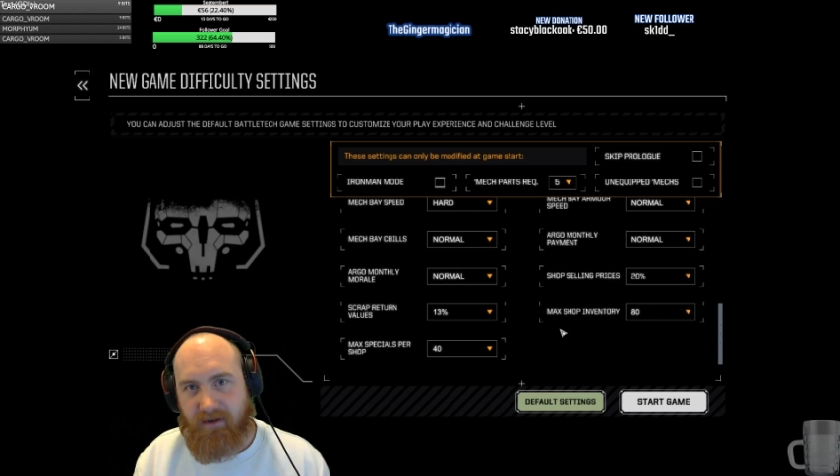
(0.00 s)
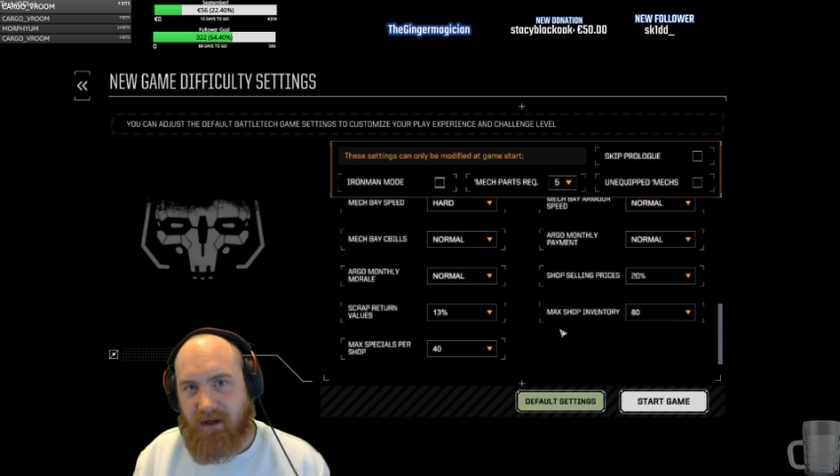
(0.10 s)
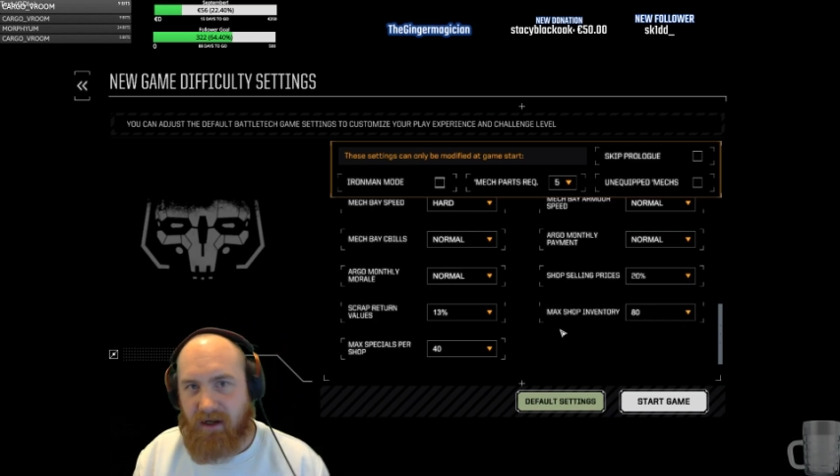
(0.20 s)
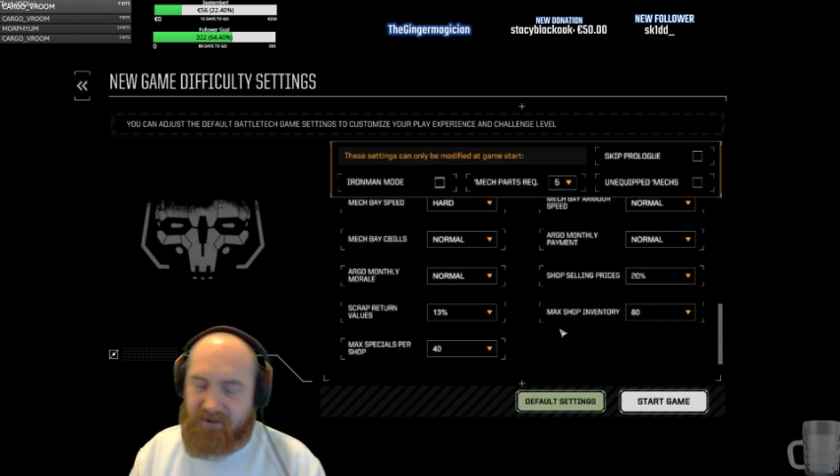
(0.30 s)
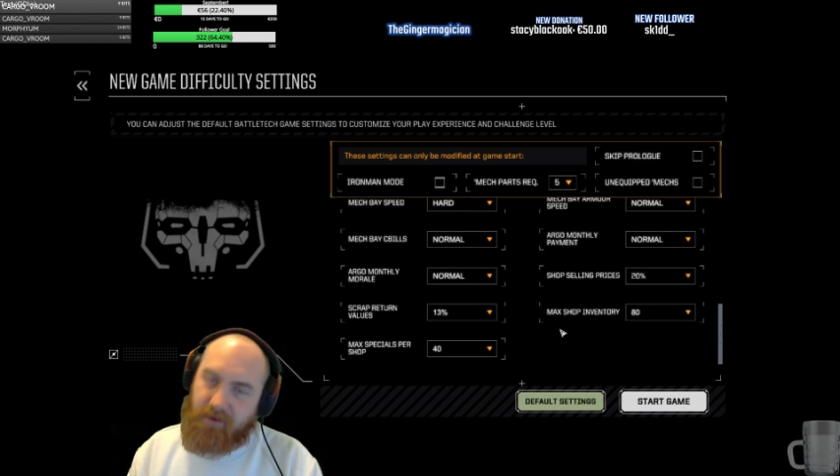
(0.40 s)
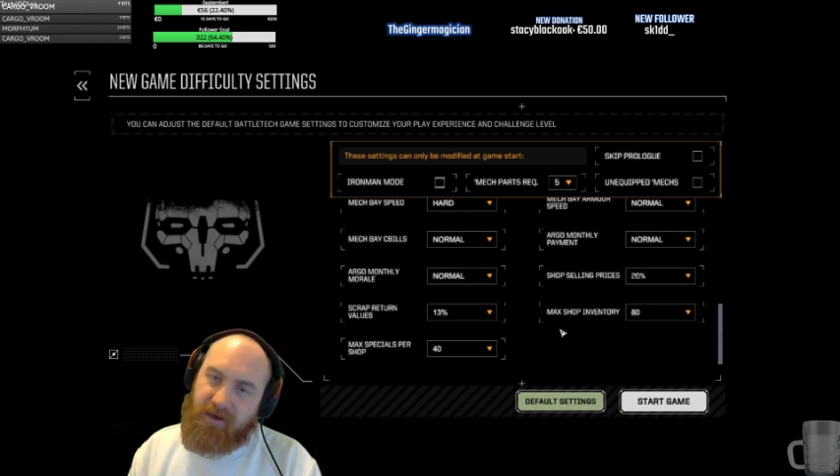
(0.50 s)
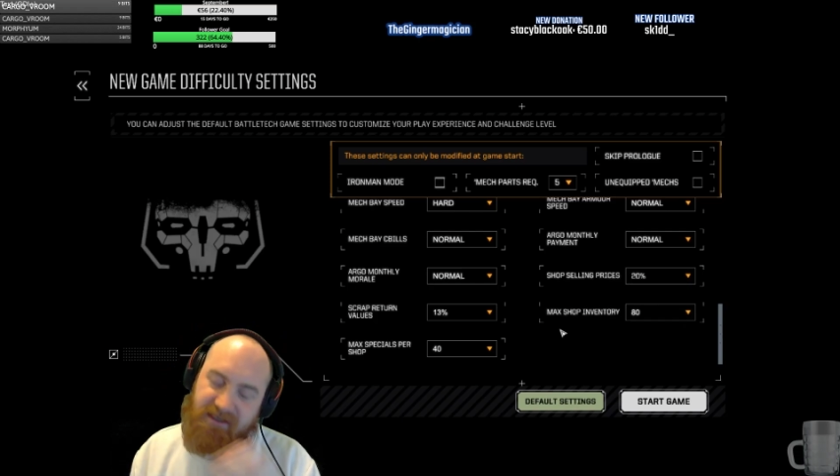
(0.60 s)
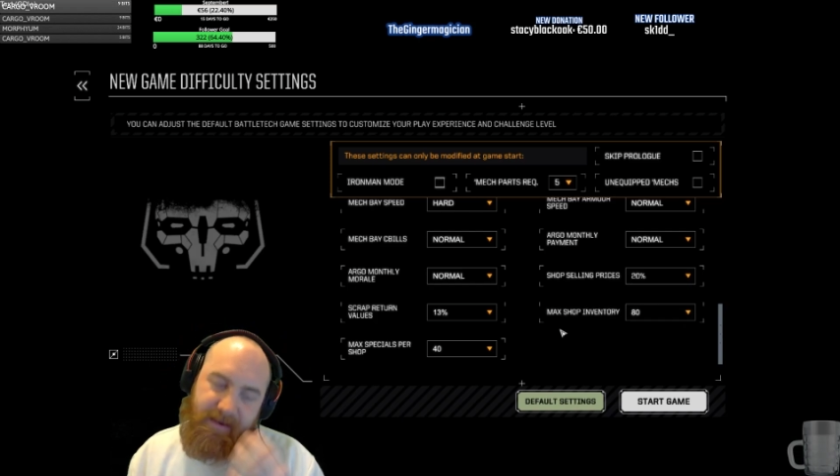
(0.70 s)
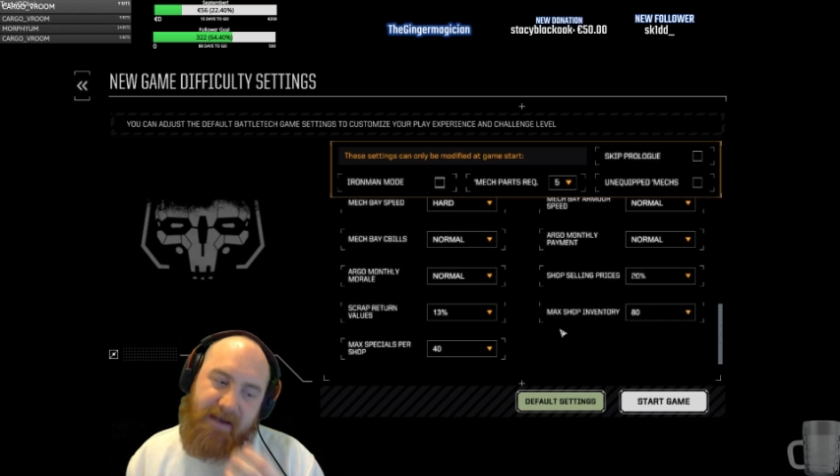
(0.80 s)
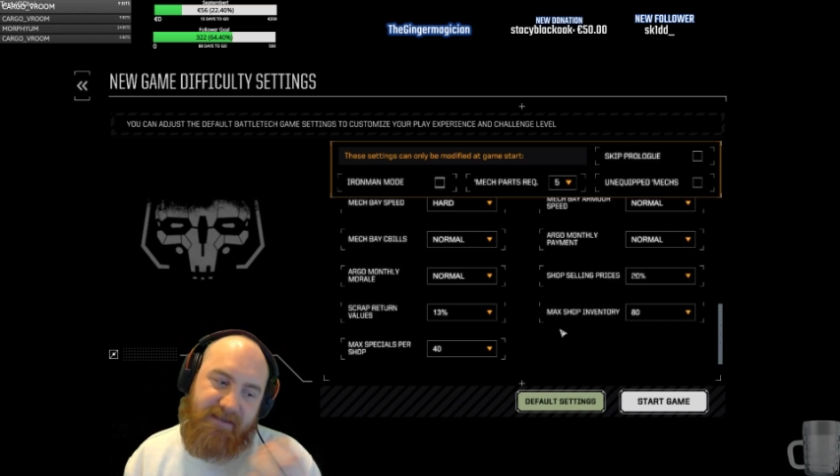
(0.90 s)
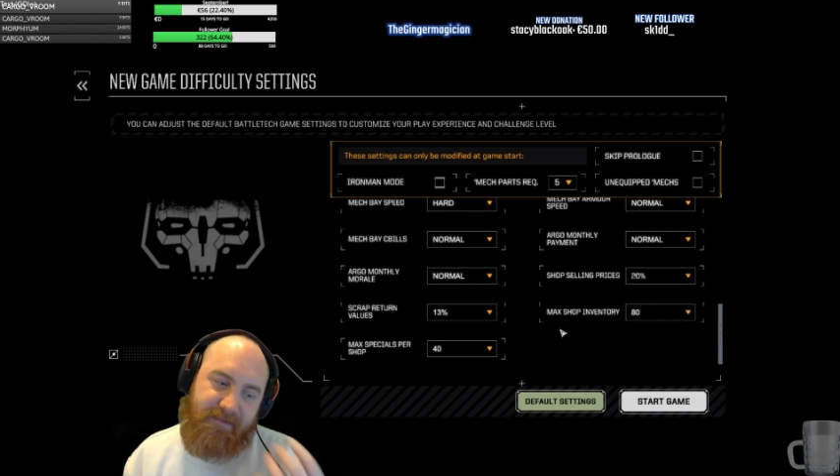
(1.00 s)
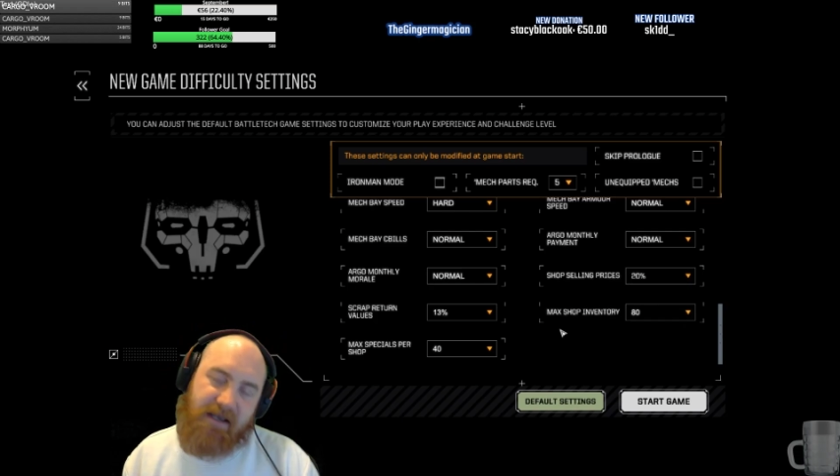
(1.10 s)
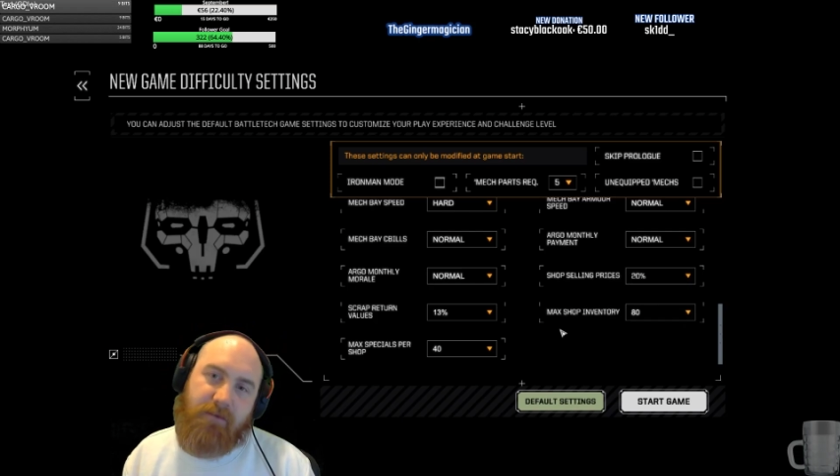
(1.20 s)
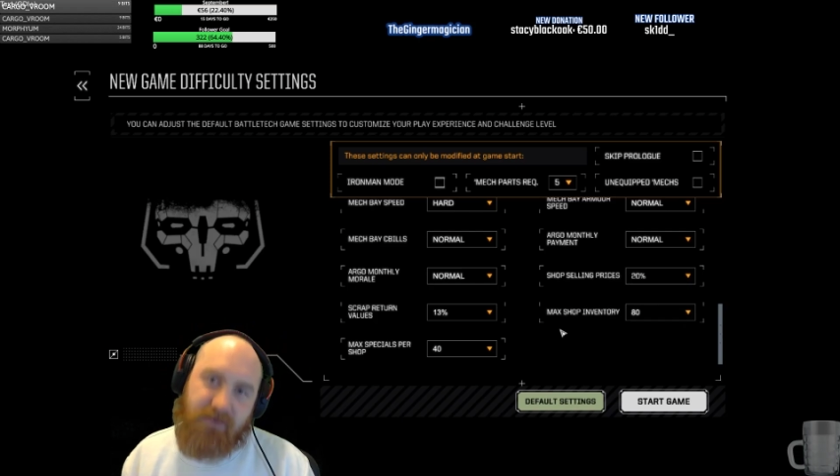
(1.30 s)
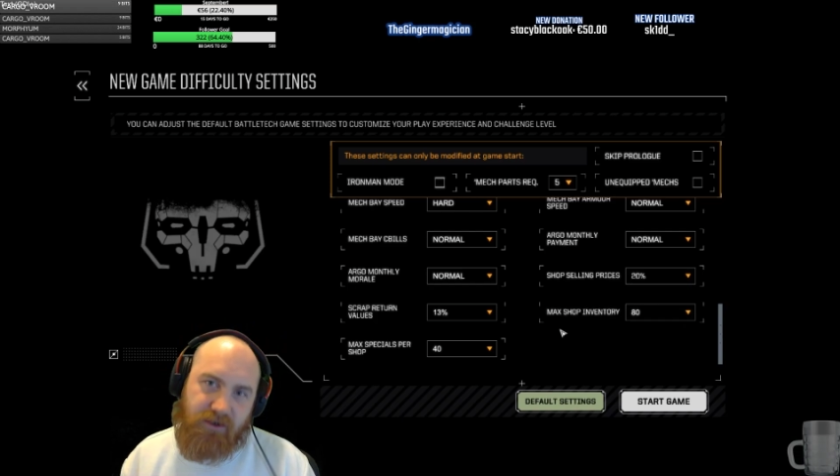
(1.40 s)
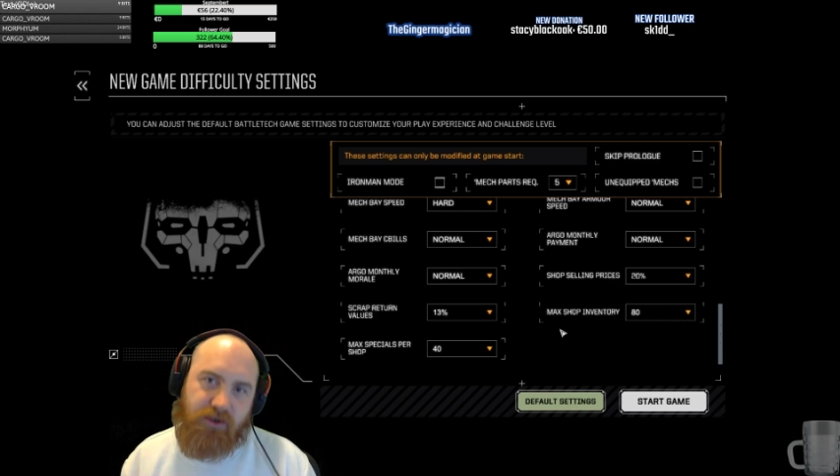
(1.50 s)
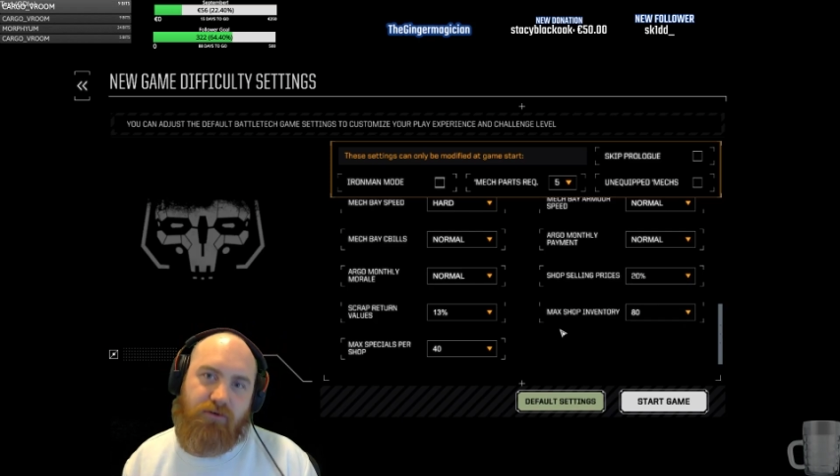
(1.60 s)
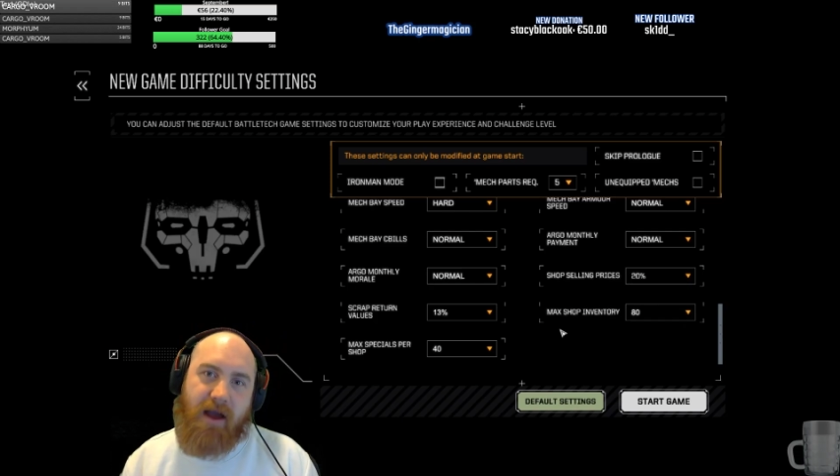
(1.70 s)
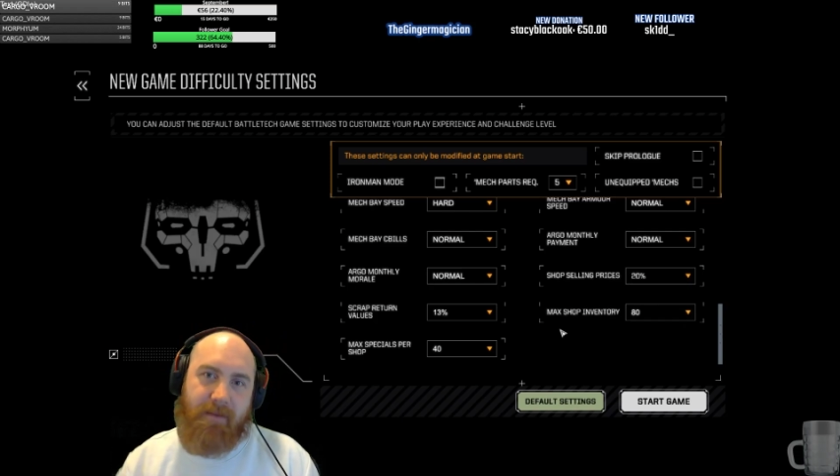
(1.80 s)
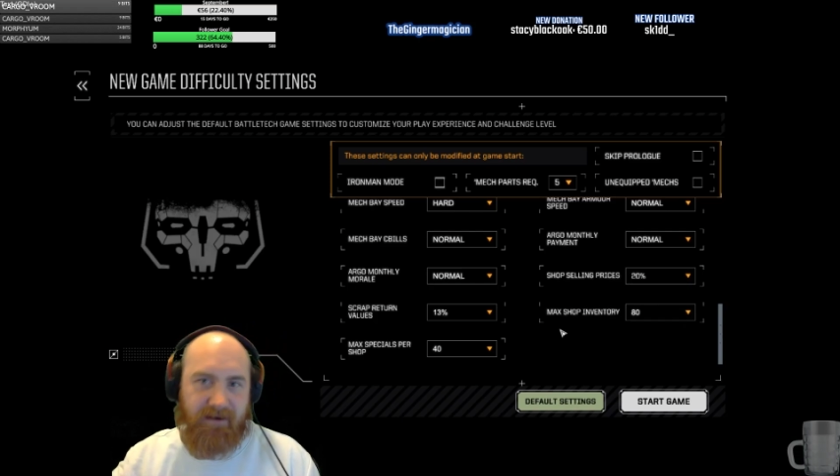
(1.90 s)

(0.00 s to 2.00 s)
I don't expect to be able to scrap